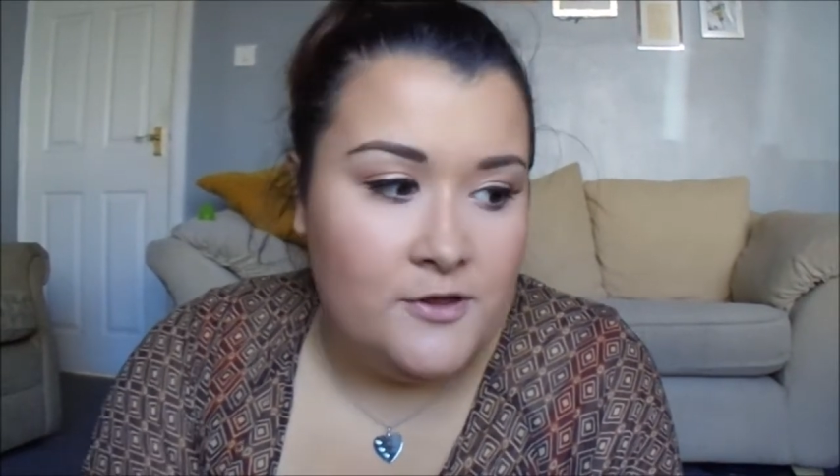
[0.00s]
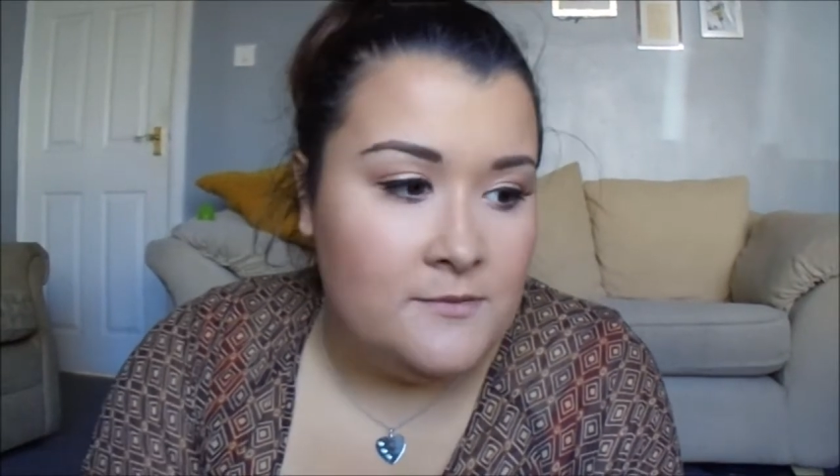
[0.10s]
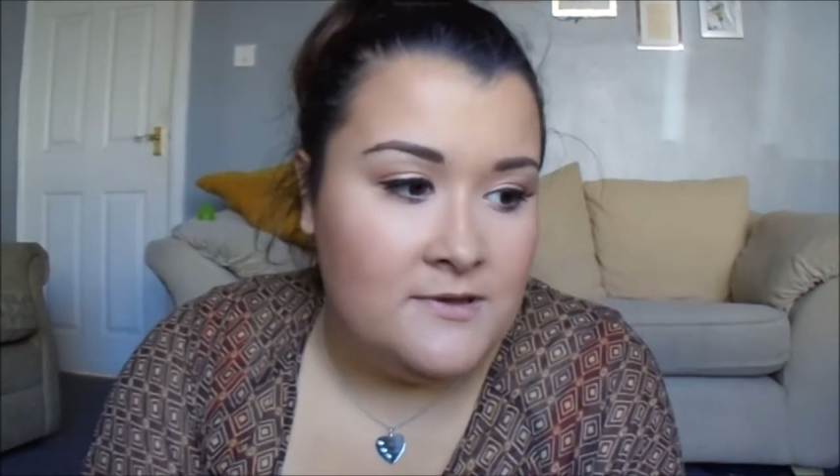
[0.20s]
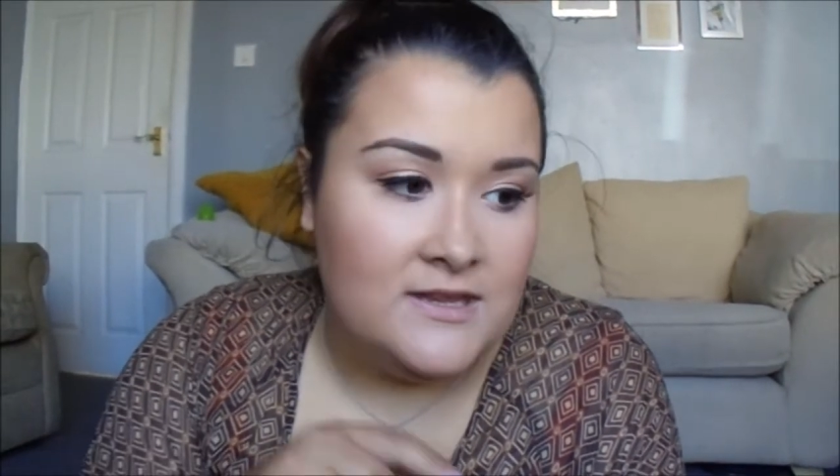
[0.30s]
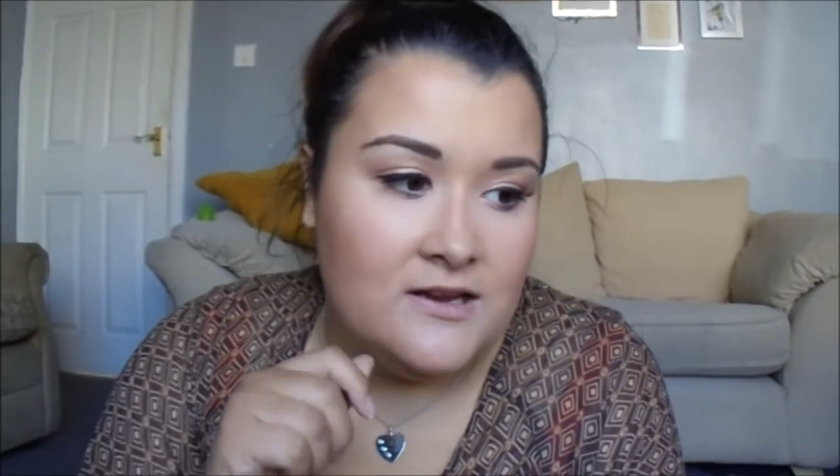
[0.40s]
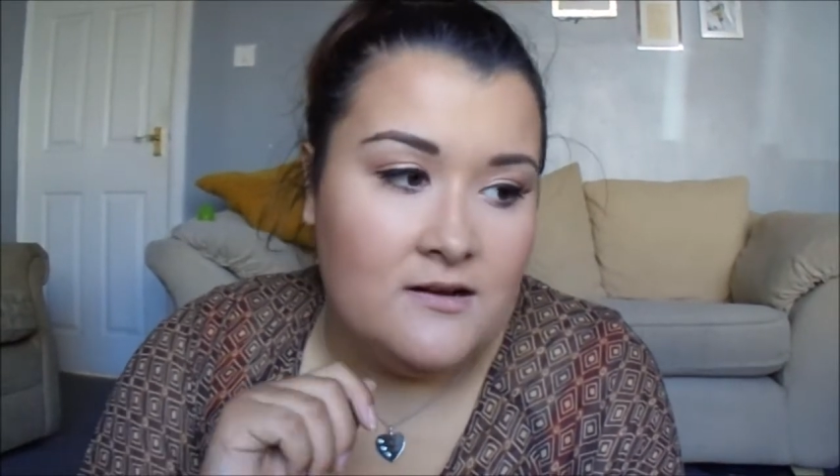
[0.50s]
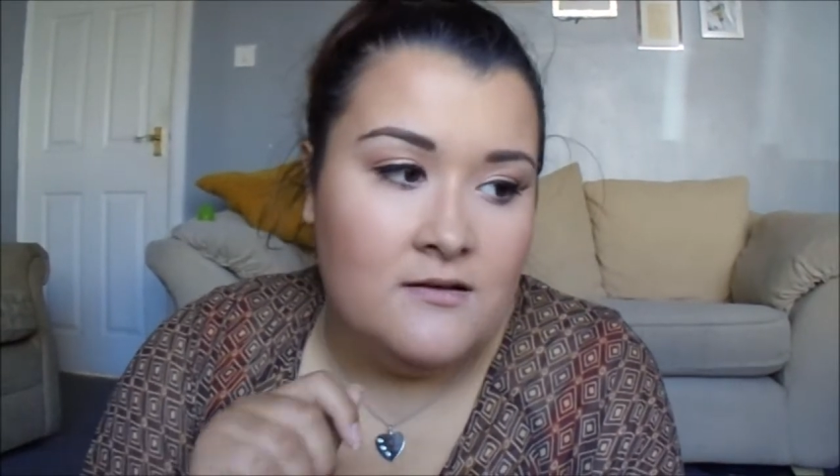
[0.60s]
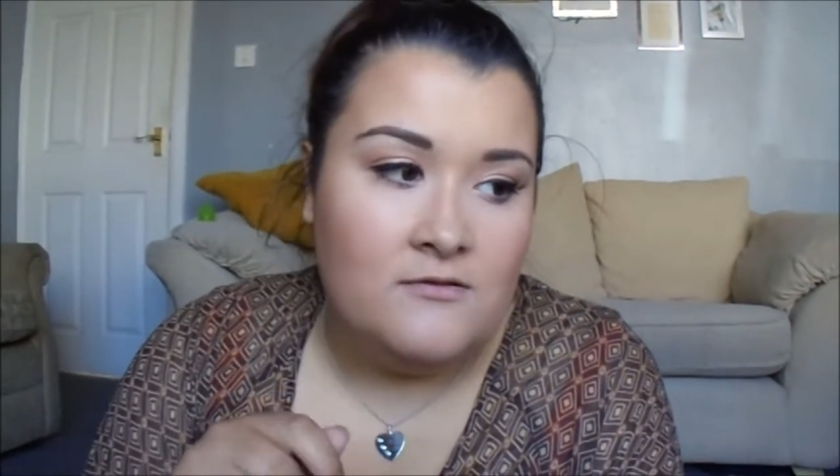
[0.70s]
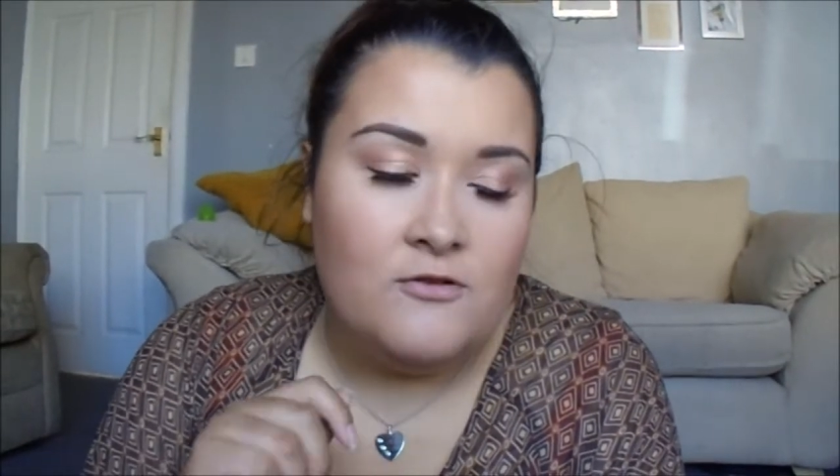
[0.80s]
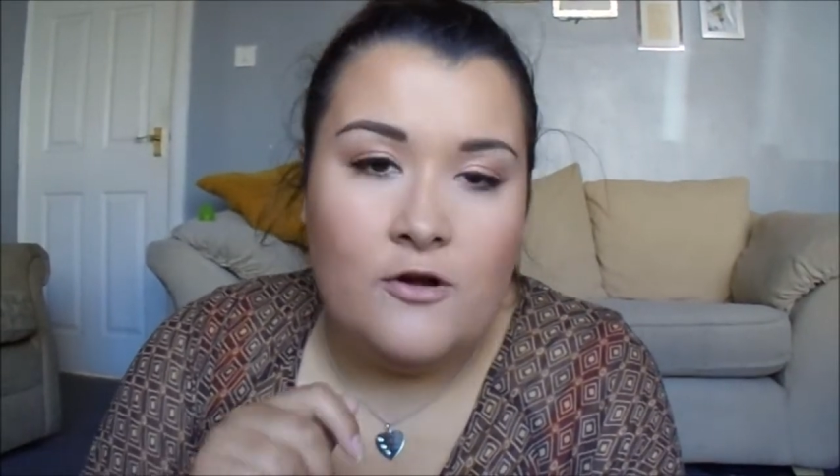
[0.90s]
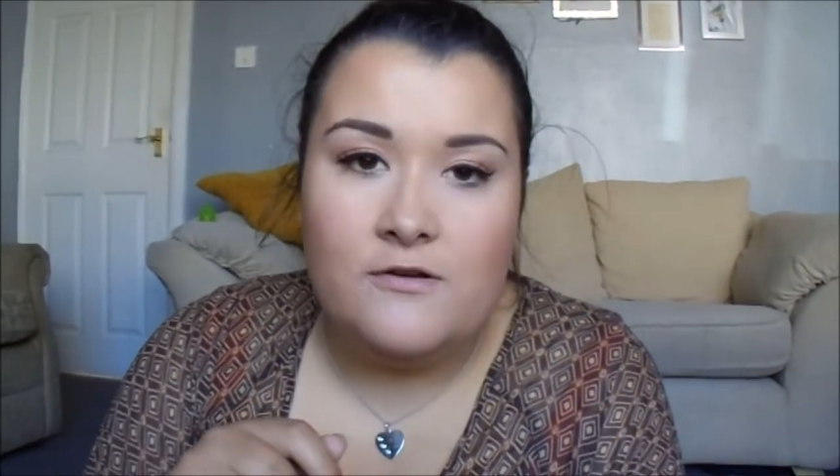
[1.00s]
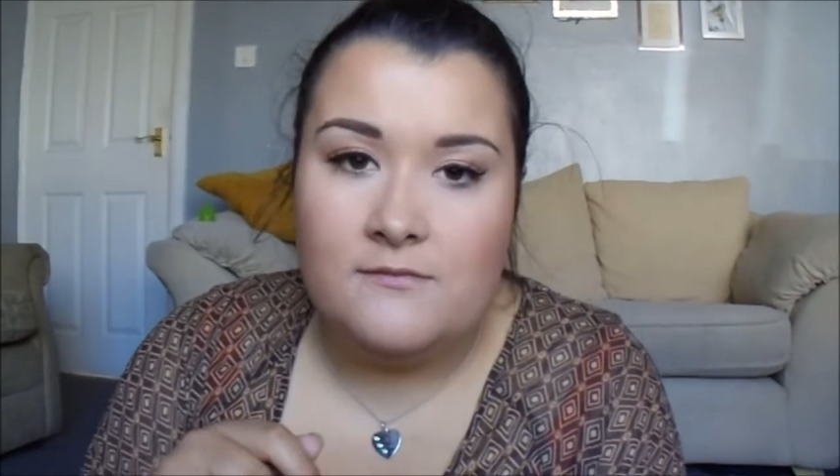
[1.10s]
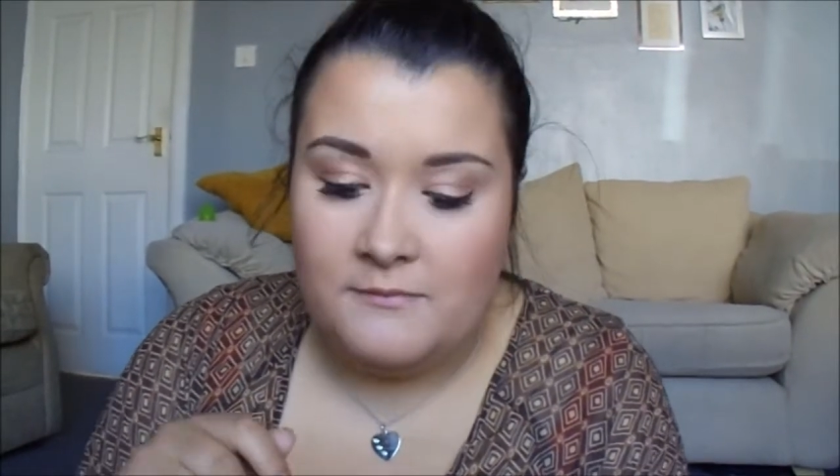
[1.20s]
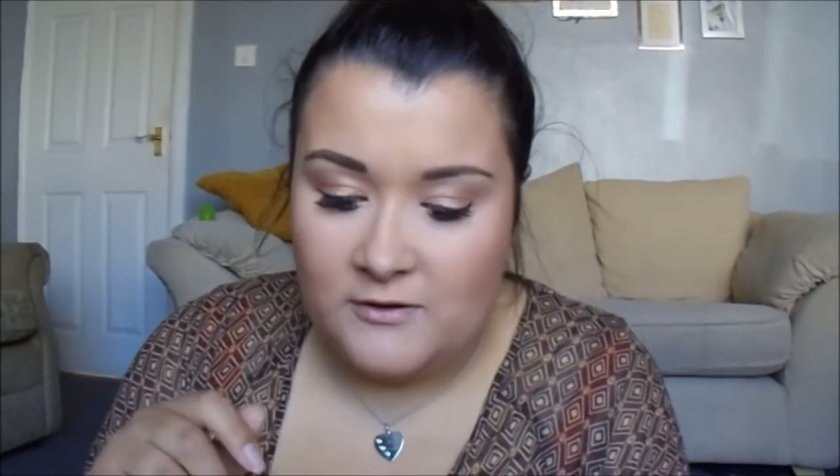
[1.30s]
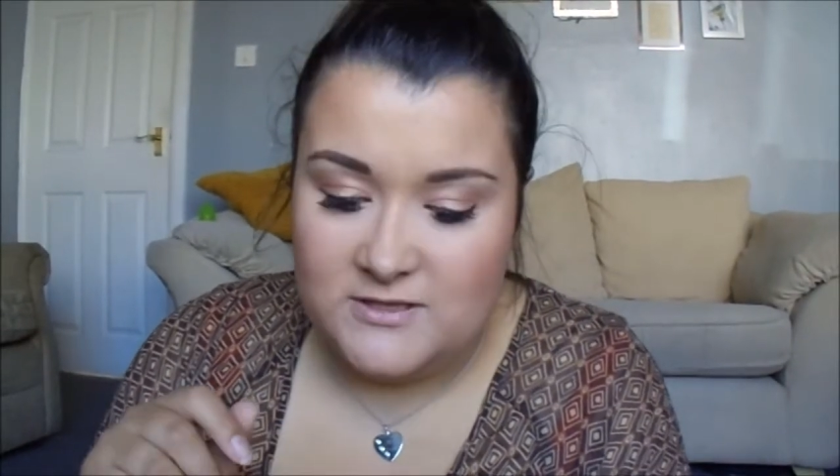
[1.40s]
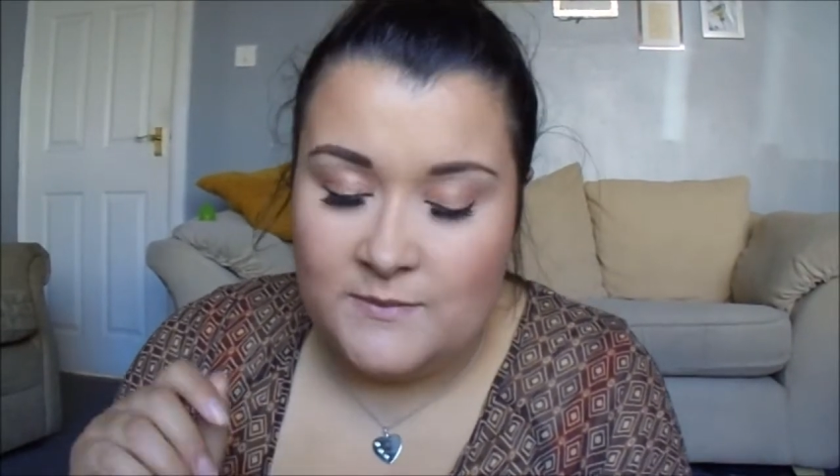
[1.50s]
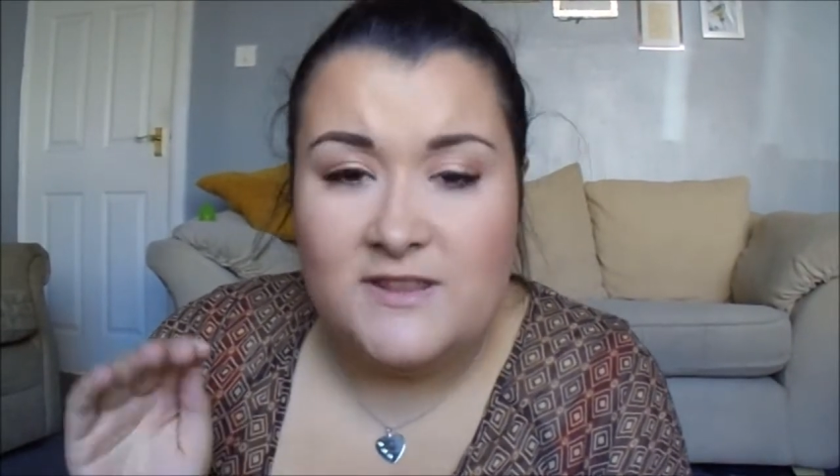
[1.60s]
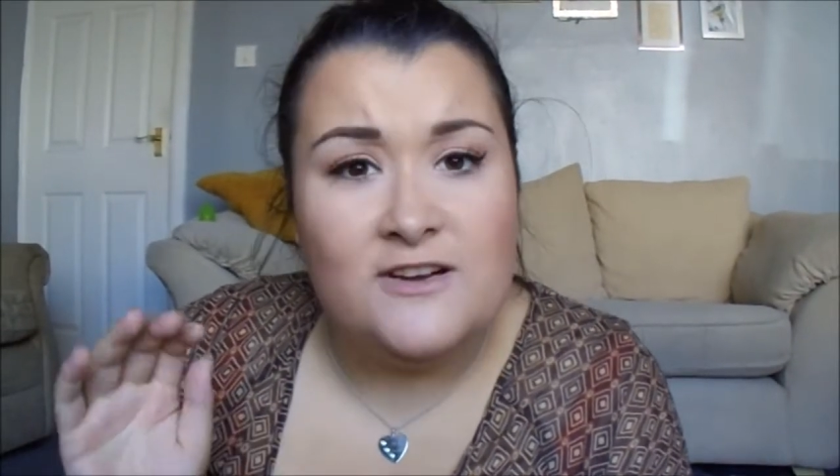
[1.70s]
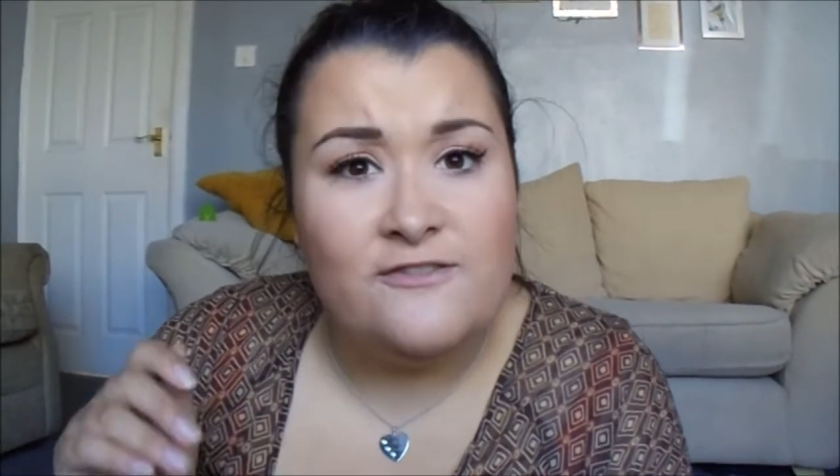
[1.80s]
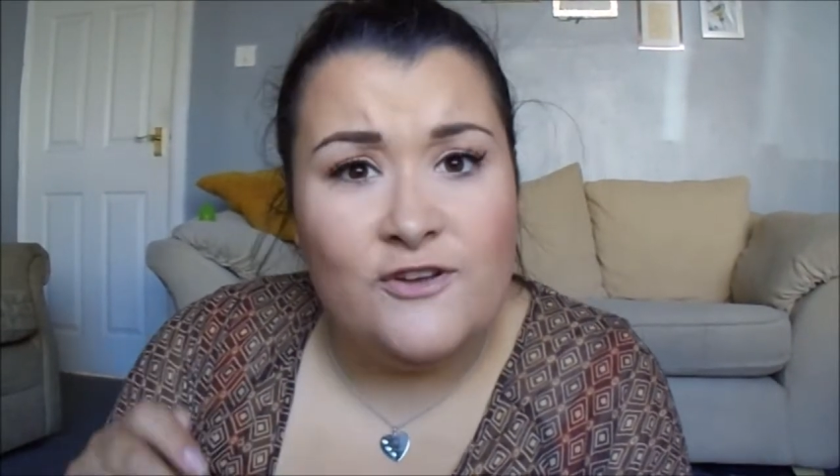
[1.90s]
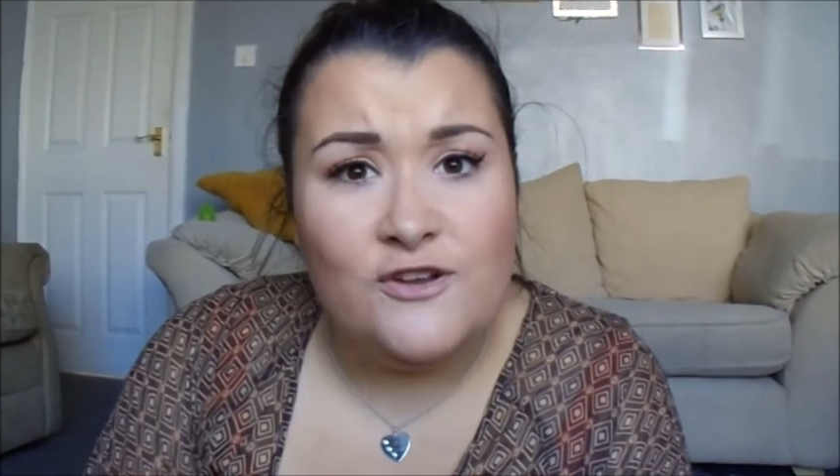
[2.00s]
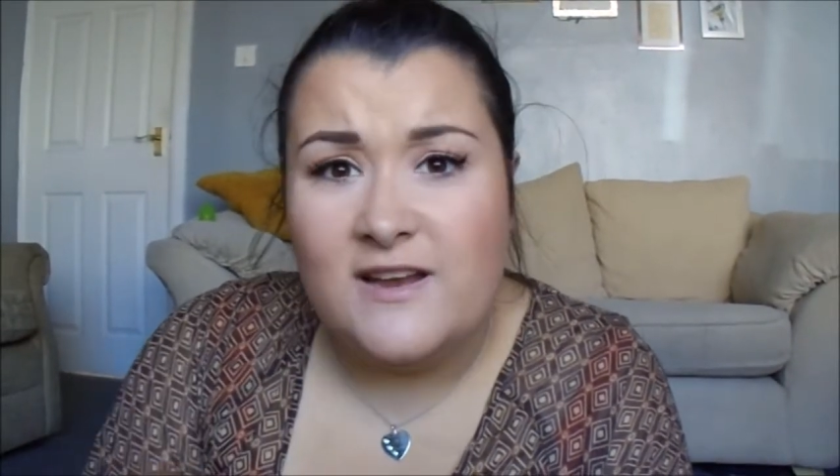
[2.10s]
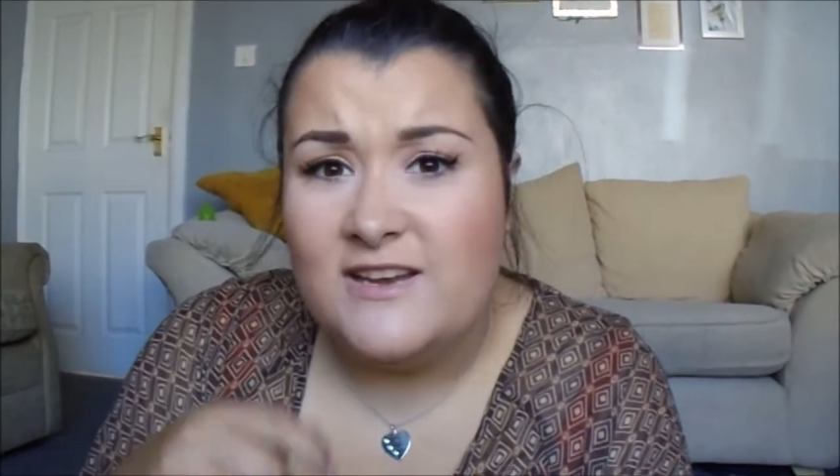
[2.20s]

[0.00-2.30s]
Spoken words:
Put them in there, bounce them with your foot,